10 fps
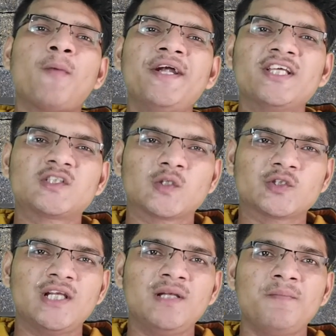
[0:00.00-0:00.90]
point is
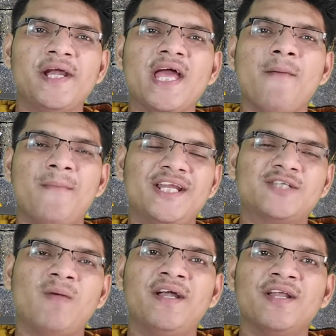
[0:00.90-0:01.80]
social media
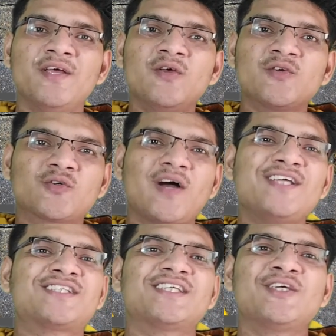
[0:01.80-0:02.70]
management. So
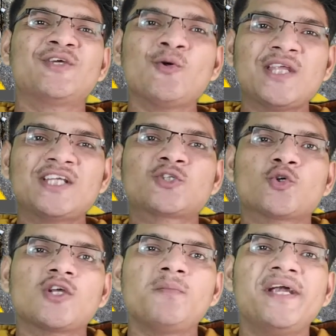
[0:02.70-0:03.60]
guys, you know that
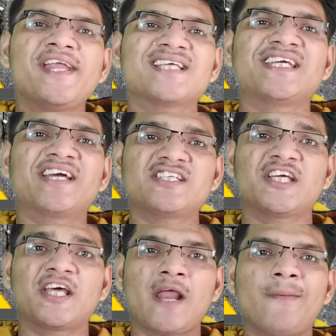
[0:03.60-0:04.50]
social media is
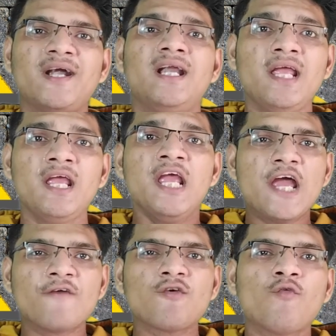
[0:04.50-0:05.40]
increasing
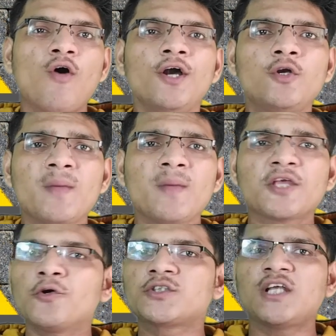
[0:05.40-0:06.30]
rapidly. If you want to
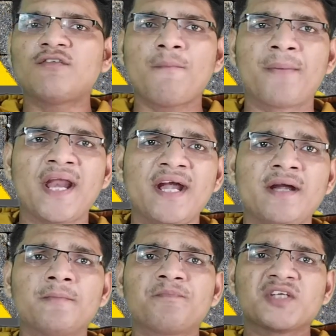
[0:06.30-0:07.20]
make yourself a
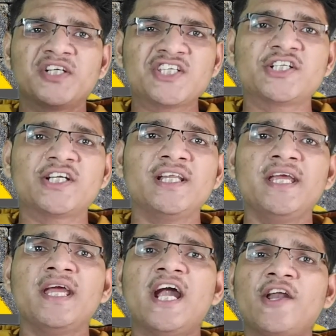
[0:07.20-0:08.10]
brand
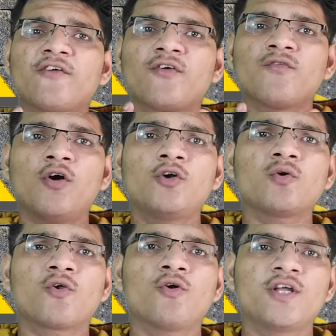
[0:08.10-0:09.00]
digitally, and if you want
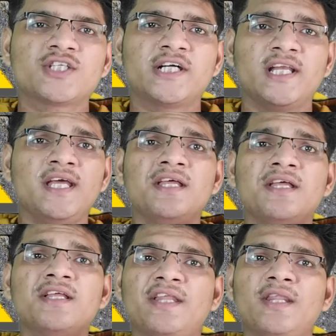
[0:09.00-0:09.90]
to grow
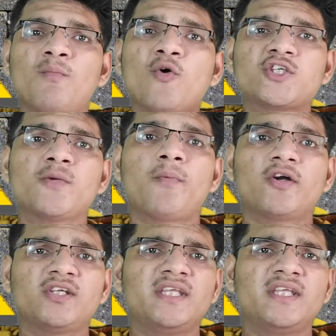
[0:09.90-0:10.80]
digitally, then the most
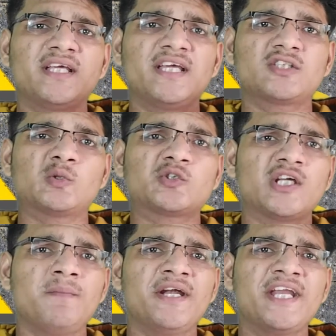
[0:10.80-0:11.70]
important thing is
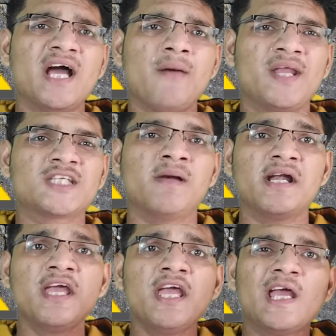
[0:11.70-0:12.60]
social media
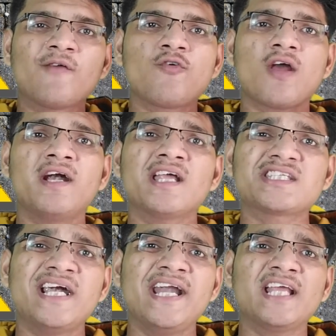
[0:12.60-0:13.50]
management. If you are
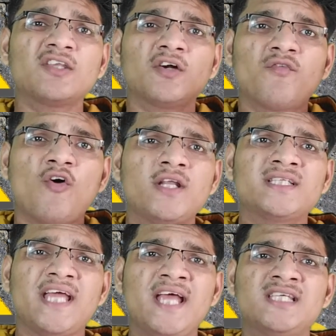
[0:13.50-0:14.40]
understanding that what
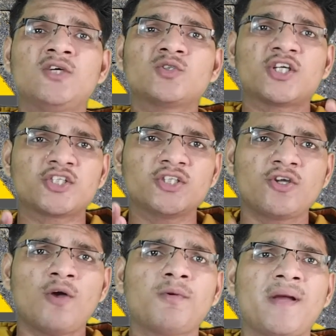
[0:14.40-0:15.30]
is SEO, search
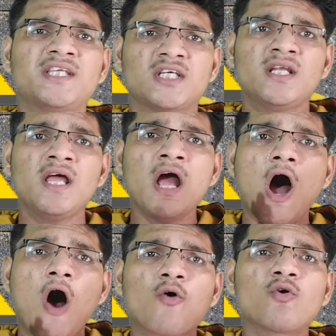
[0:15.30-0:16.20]
engine optimization,
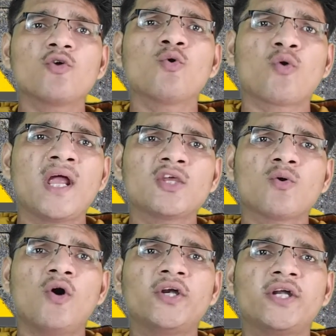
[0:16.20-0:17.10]
how could you rank
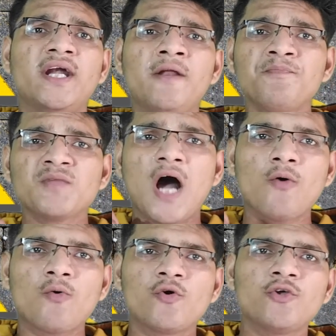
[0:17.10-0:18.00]
your content,
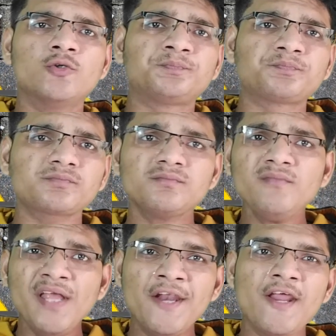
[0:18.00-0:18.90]
how could you
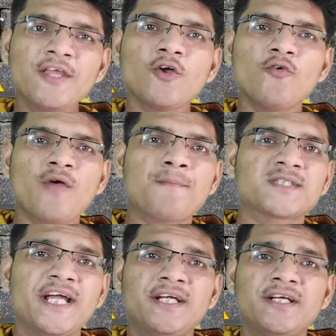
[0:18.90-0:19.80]
rank your
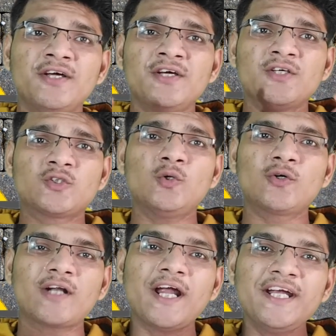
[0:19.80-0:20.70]
website.
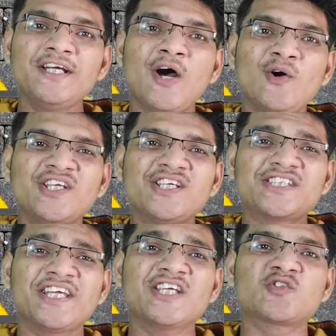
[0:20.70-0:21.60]
So right now this
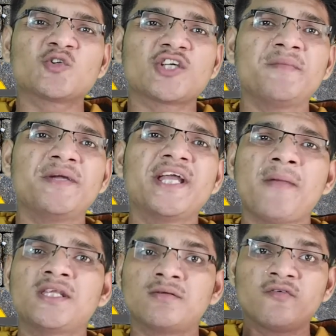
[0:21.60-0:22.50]
thing is social media
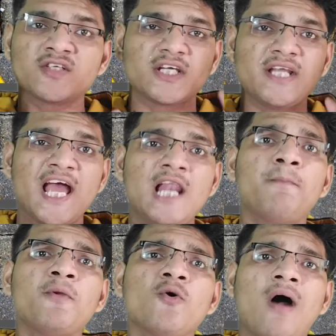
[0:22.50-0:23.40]
management, which can
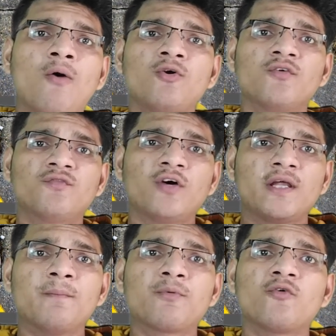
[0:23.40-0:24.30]
help you out for
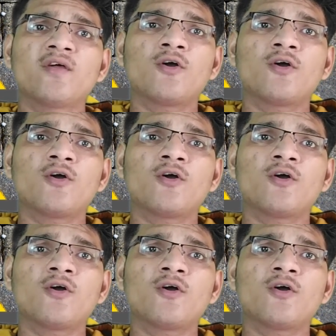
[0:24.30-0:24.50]
improving